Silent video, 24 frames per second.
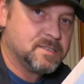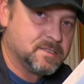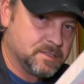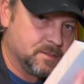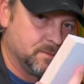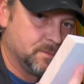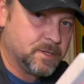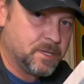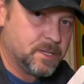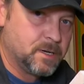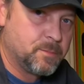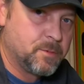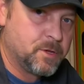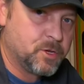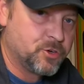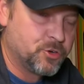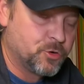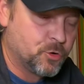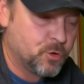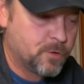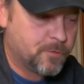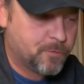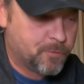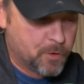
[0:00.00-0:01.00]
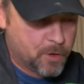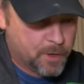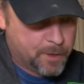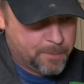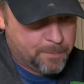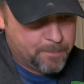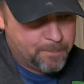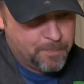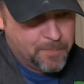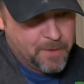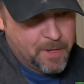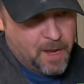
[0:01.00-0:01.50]
is going to be a drawer front.
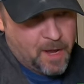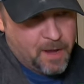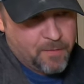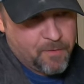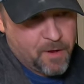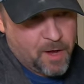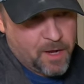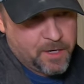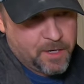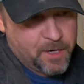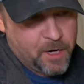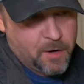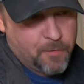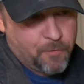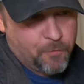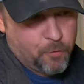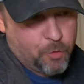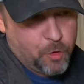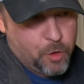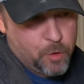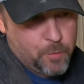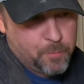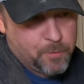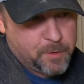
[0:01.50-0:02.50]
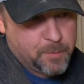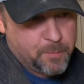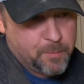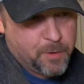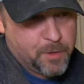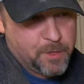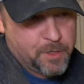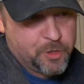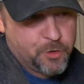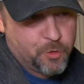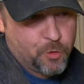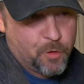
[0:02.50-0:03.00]
I've got enough room to
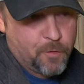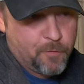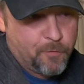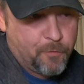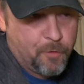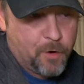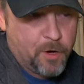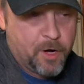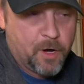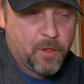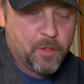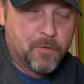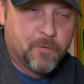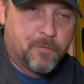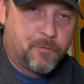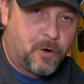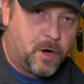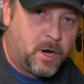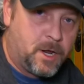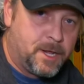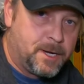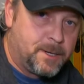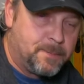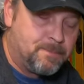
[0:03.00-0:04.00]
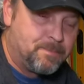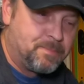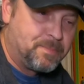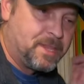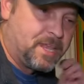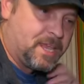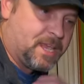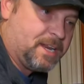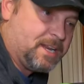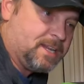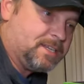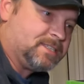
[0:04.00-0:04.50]
put a drawer front on the front,
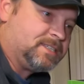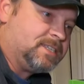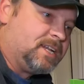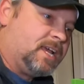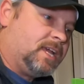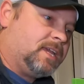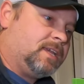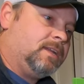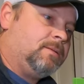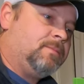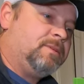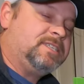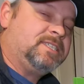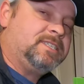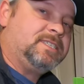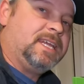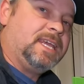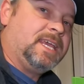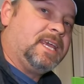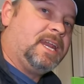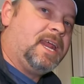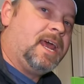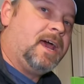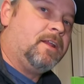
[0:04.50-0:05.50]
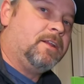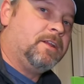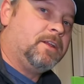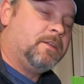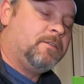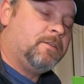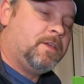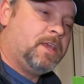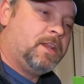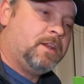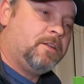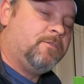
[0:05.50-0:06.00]
and it's not going to be sticking out
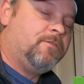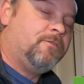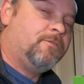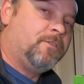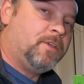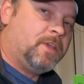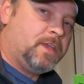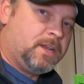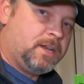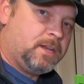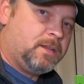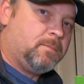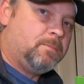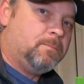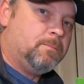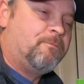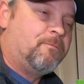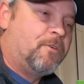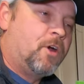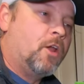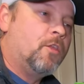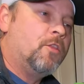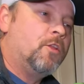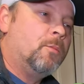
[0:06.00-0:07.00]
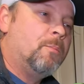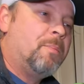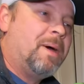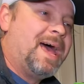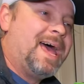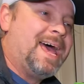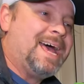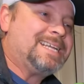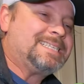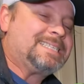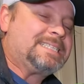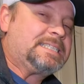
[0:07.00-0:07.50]
any farther
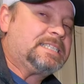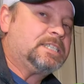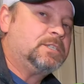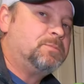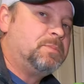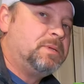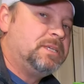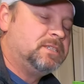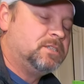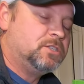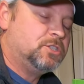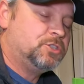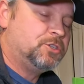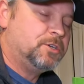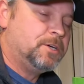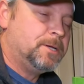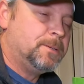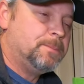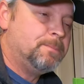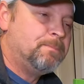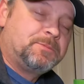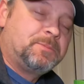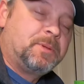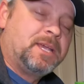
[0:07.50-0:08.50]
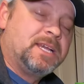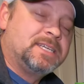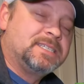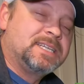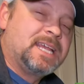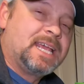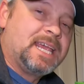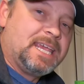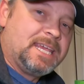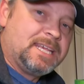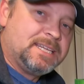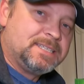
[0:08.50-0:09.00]
past this piece of trim because
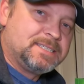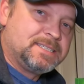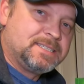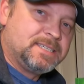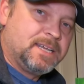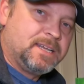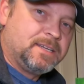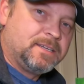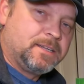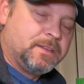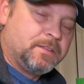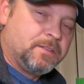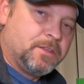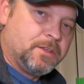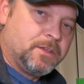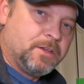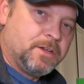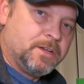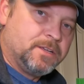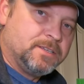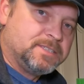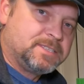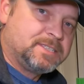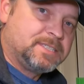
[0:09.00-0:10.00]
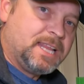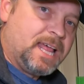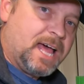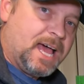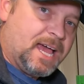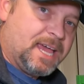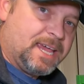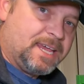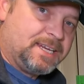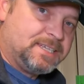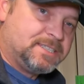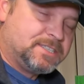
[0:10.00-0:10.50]
I inset the
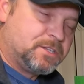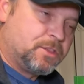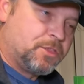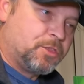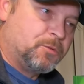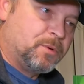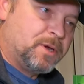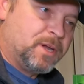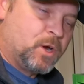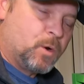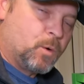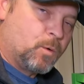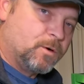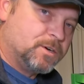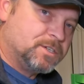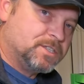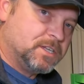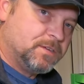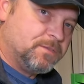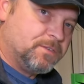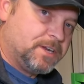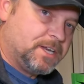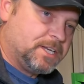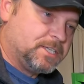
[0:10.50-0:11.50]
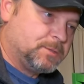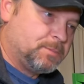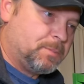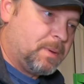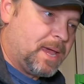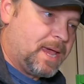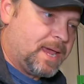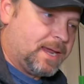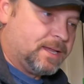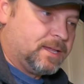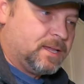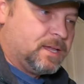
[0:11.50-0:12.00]
slides 3/4 inch
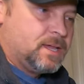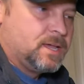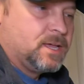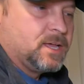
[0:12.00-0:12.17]
back.